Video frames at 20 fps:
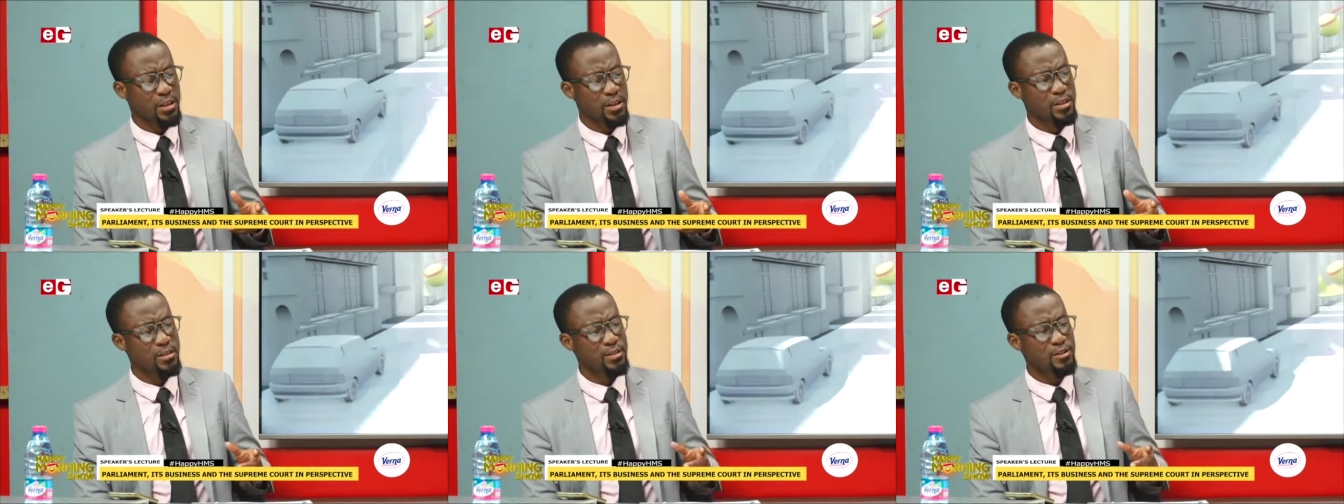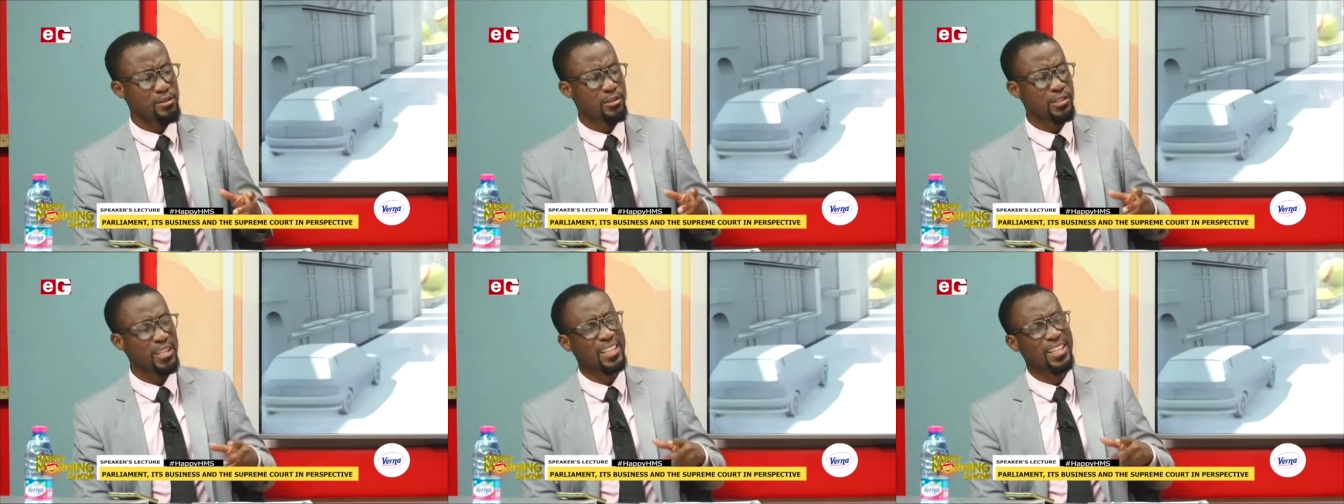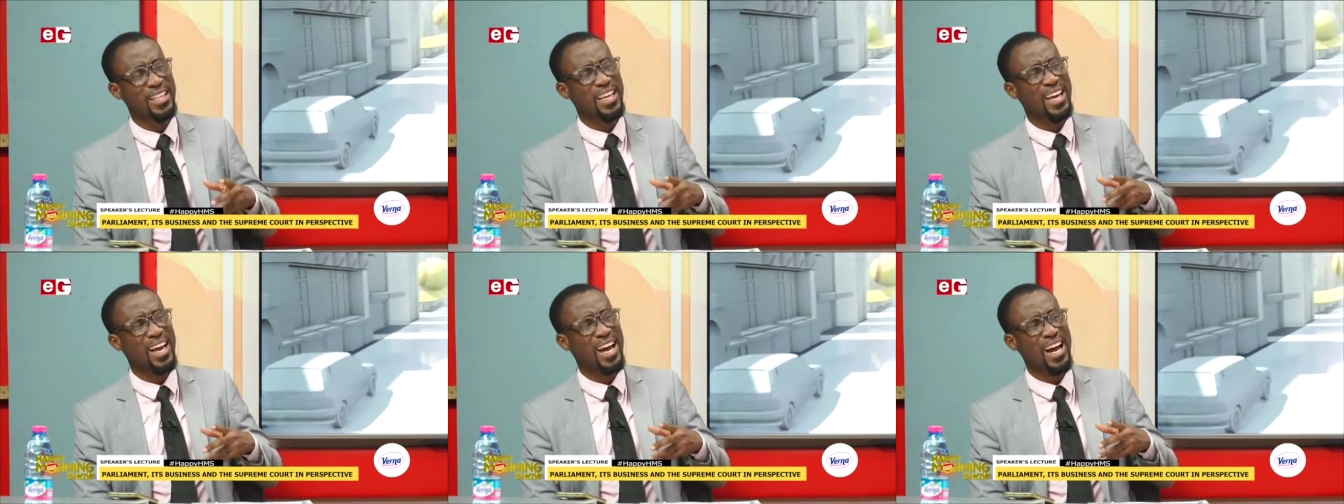you said
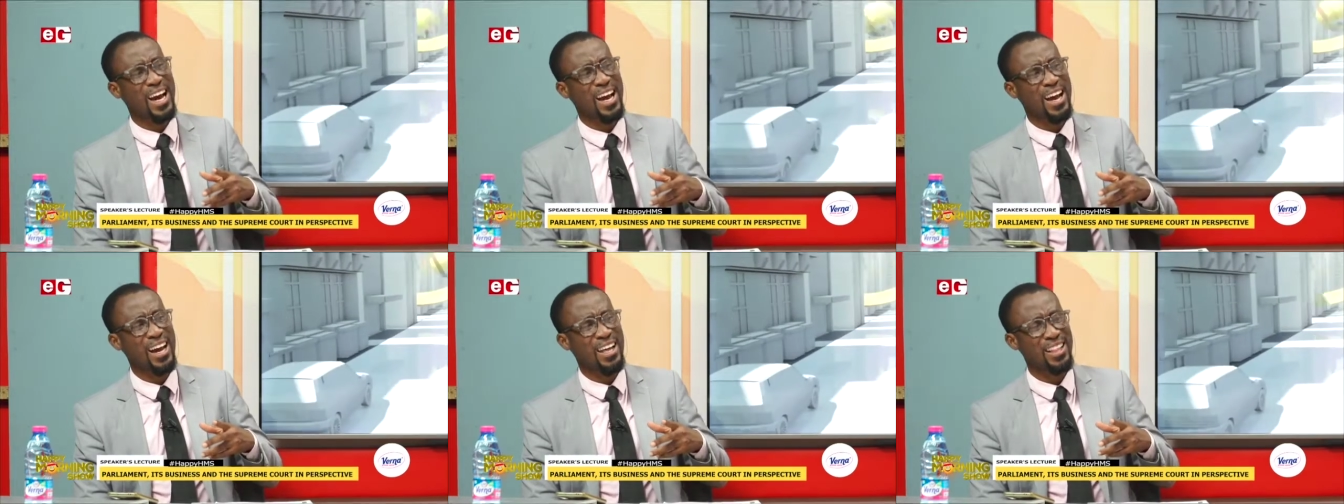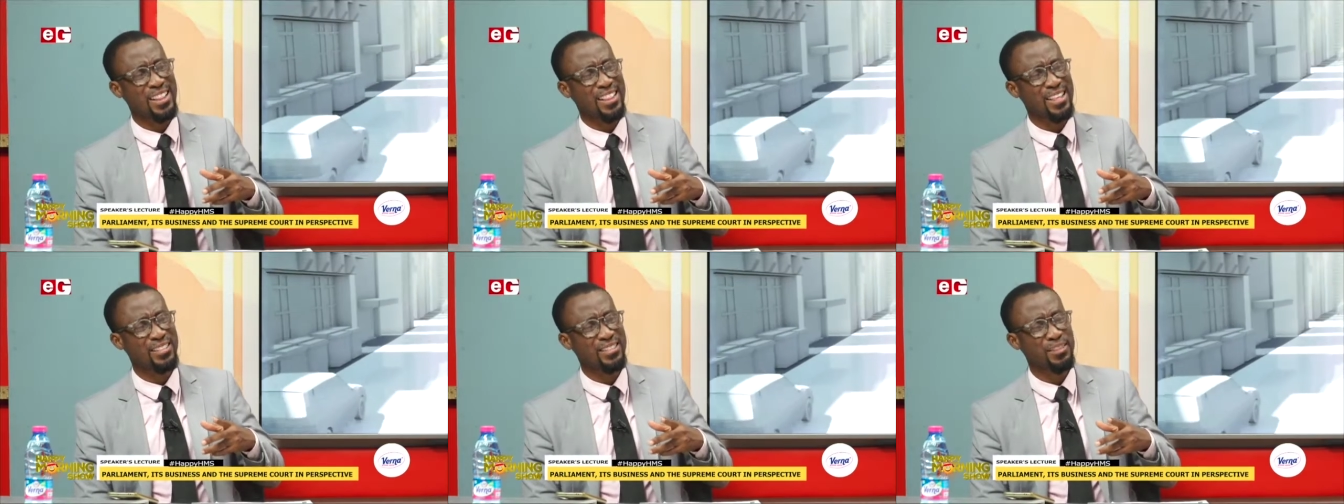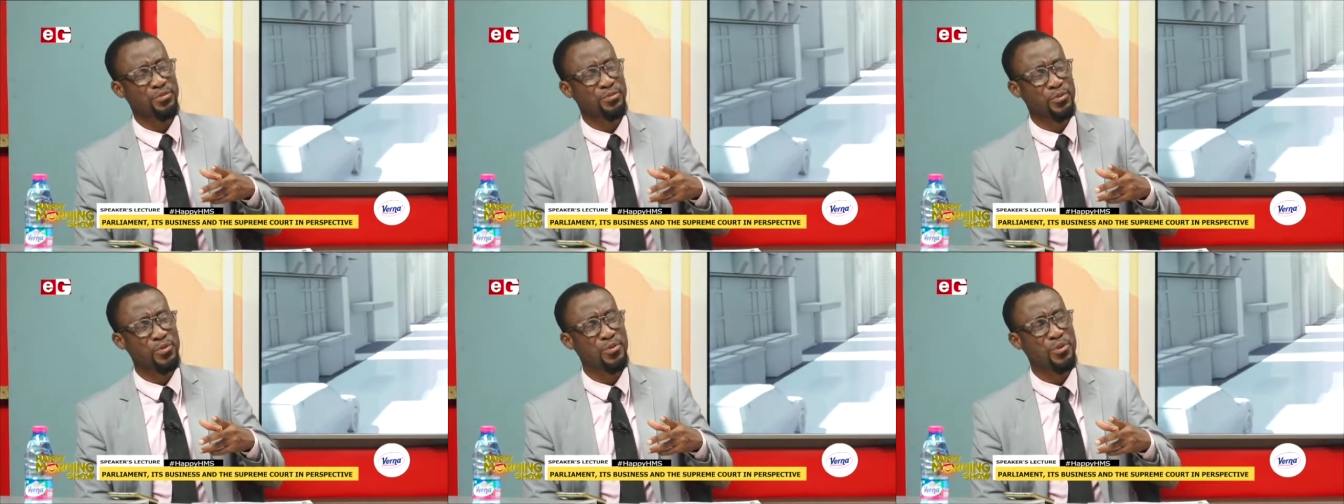there are, there's a
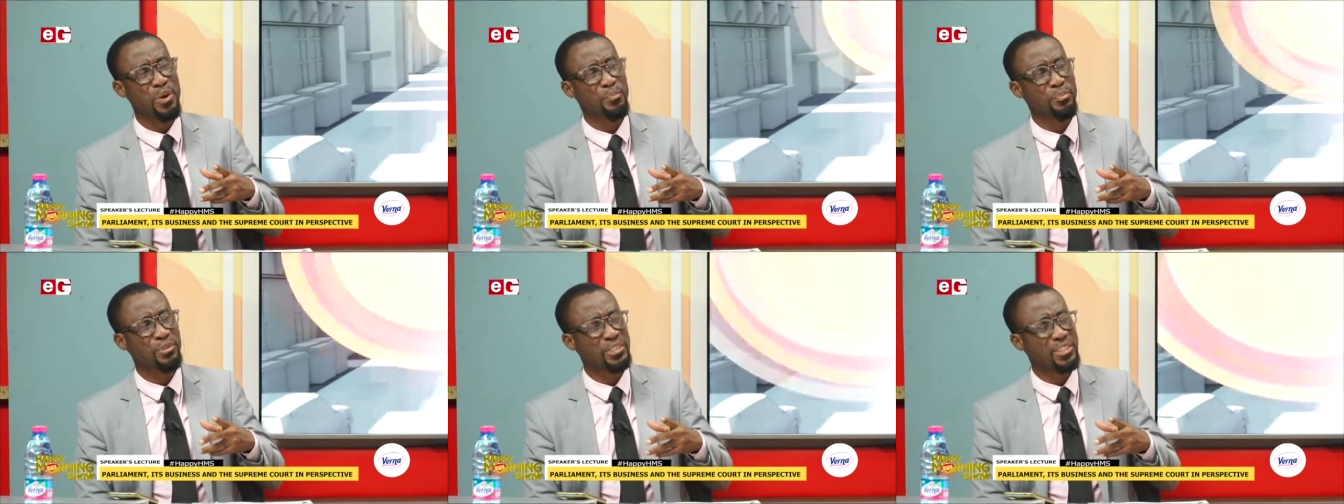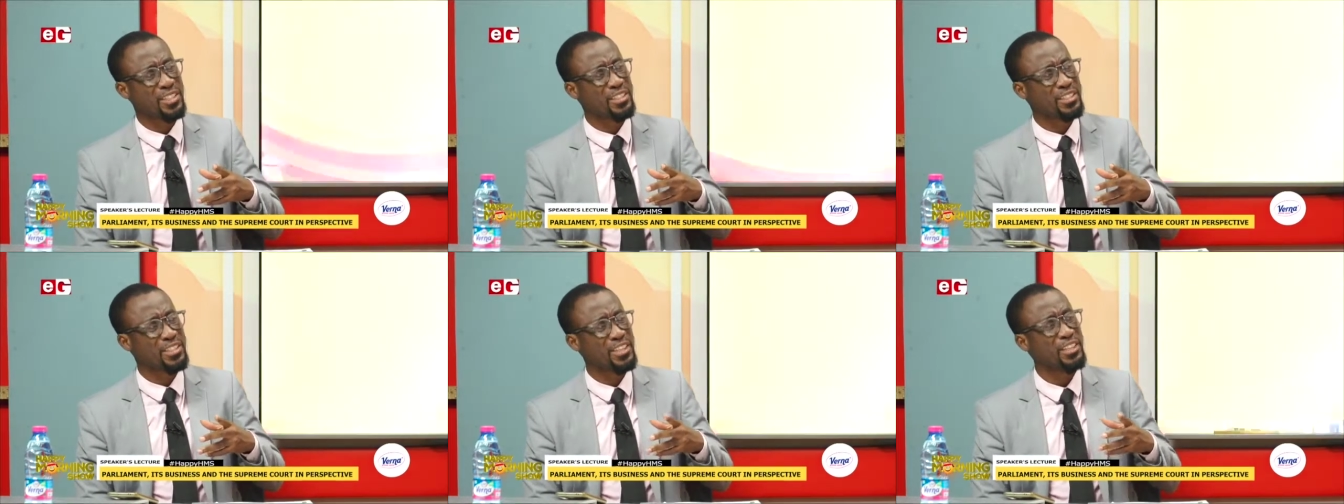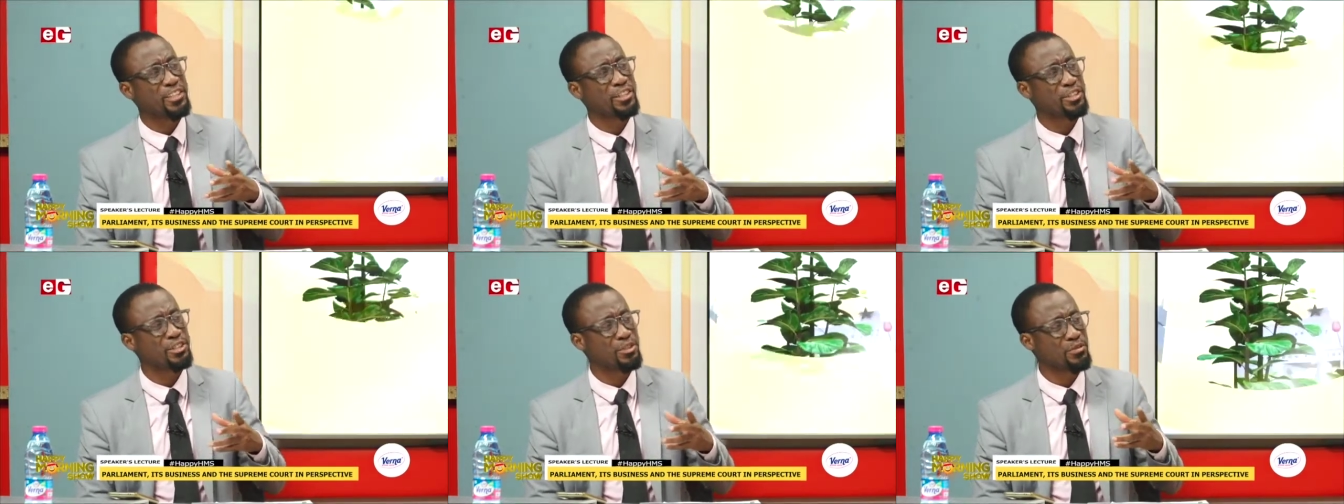full
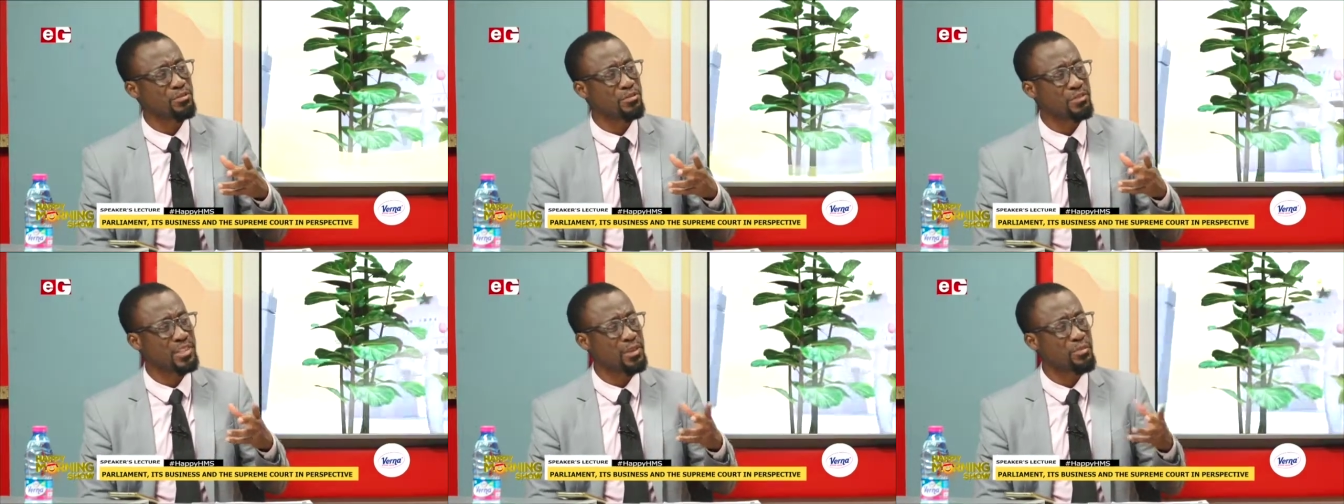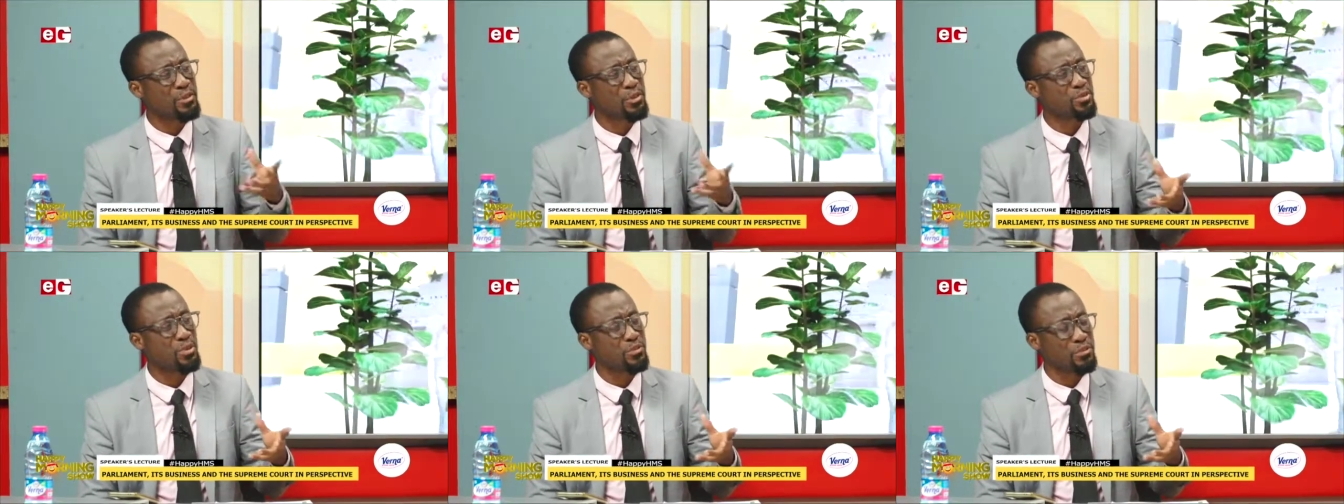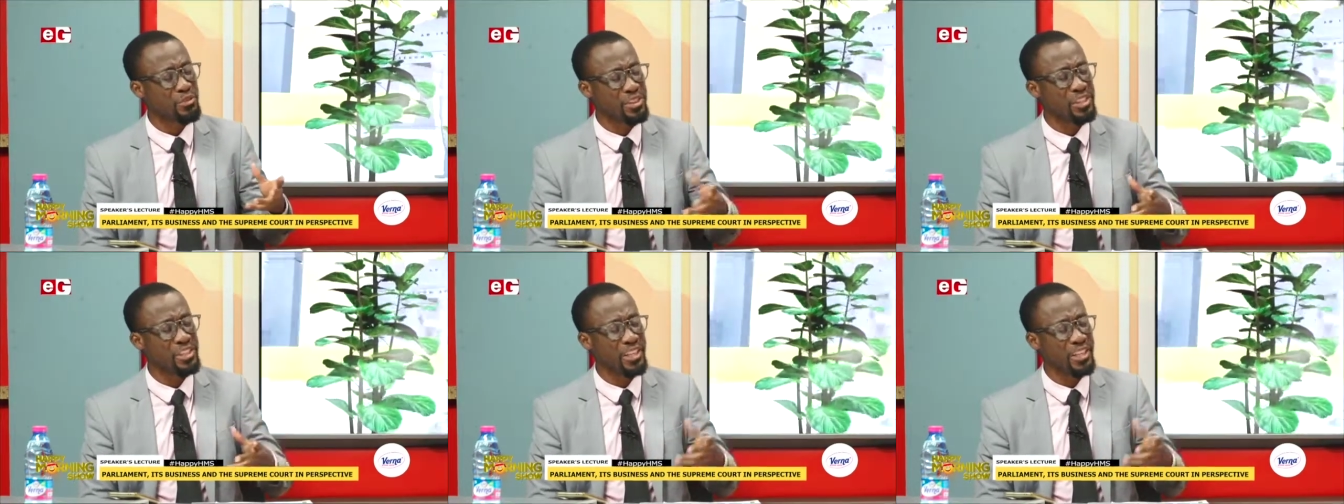representation of absolutely,